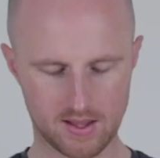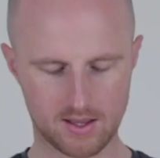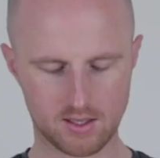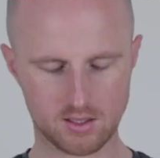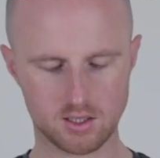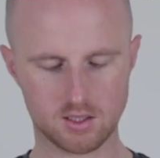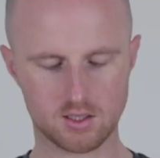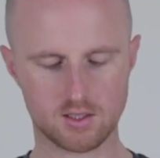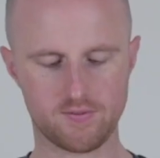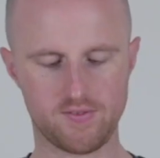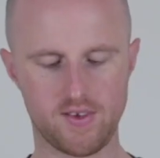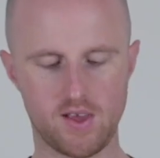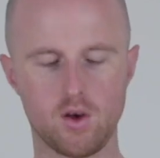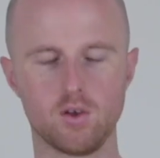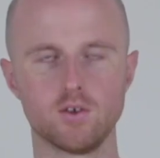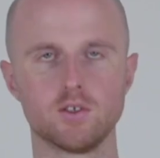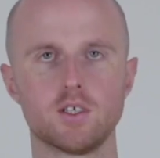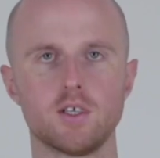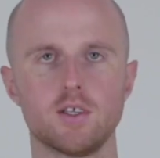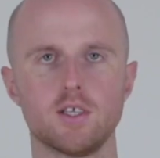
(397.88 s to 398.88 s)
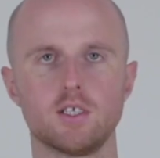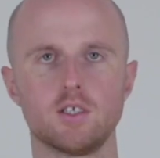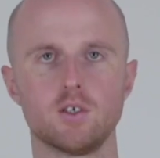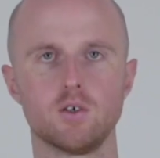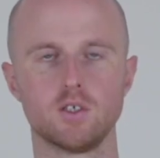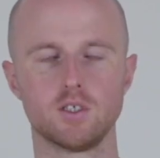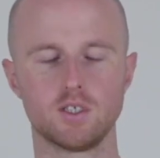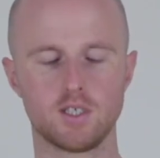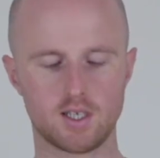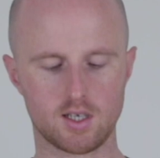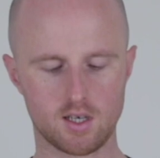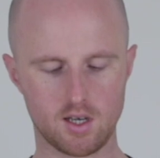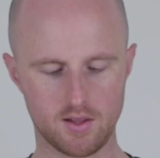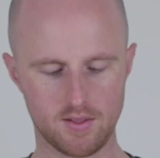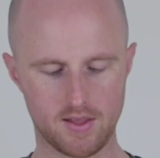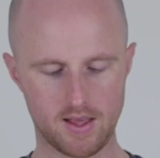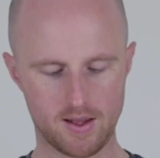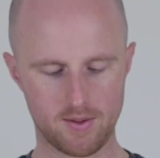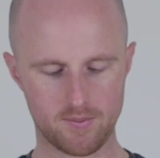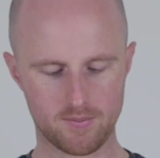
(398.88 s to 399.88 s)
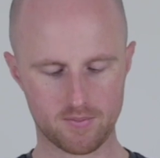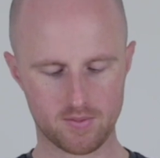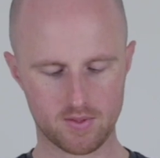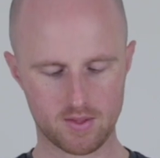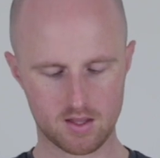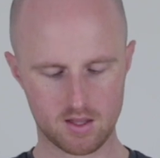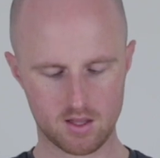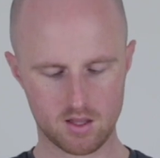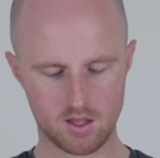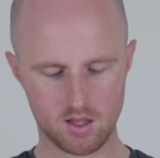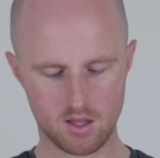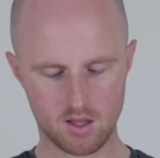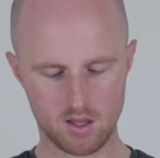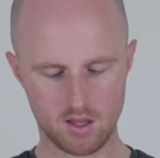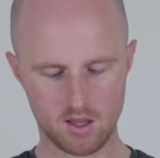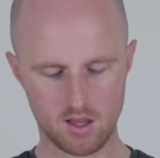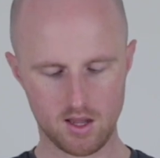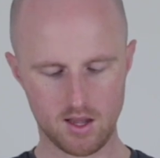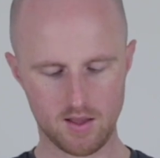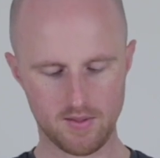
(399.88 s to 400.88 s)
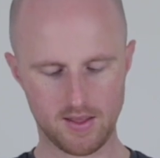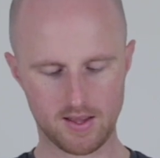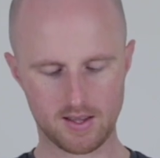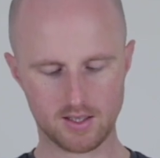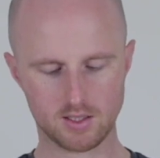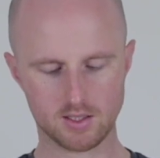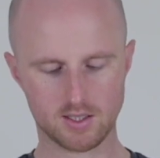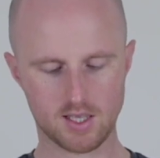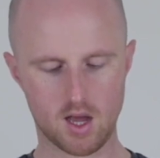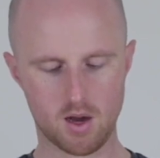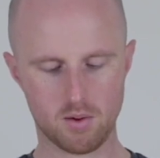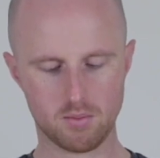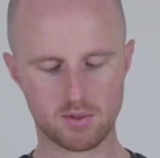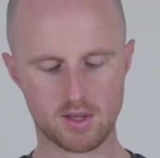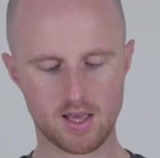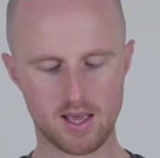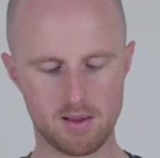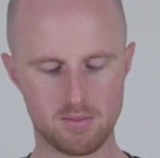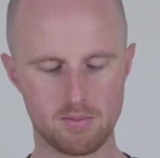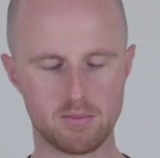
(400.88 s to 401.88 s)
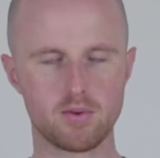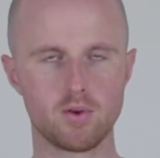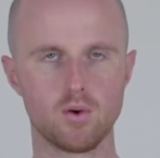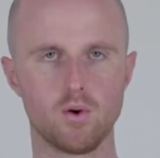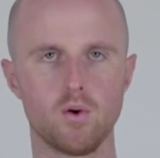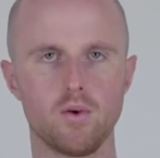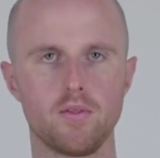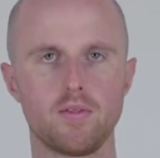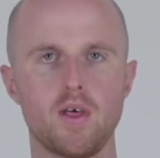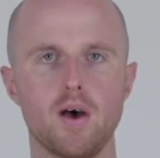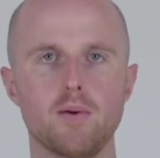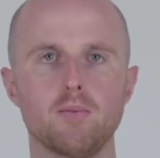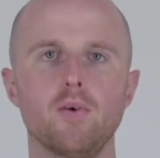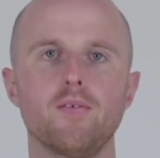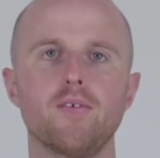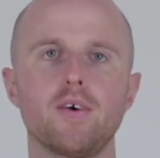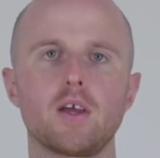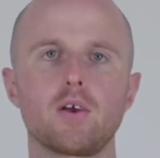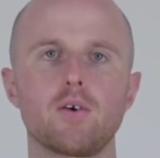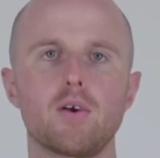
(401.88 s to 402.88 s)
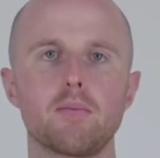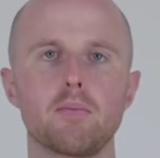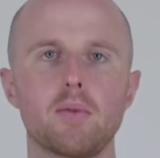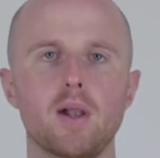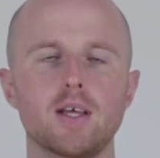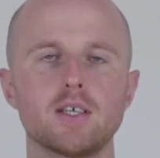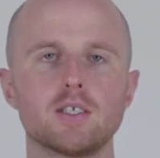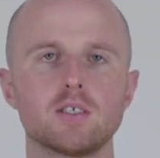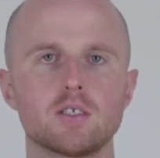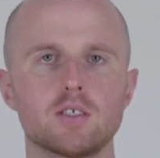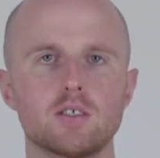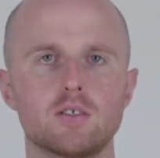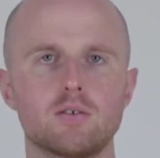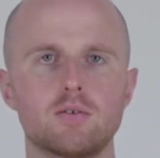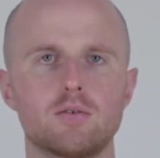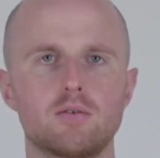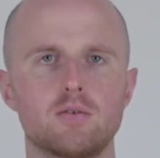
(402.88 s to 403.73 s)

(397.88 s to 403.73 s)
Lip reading: they can just fit onto the joystick like that, and they can just help keep your thumb or finger in place.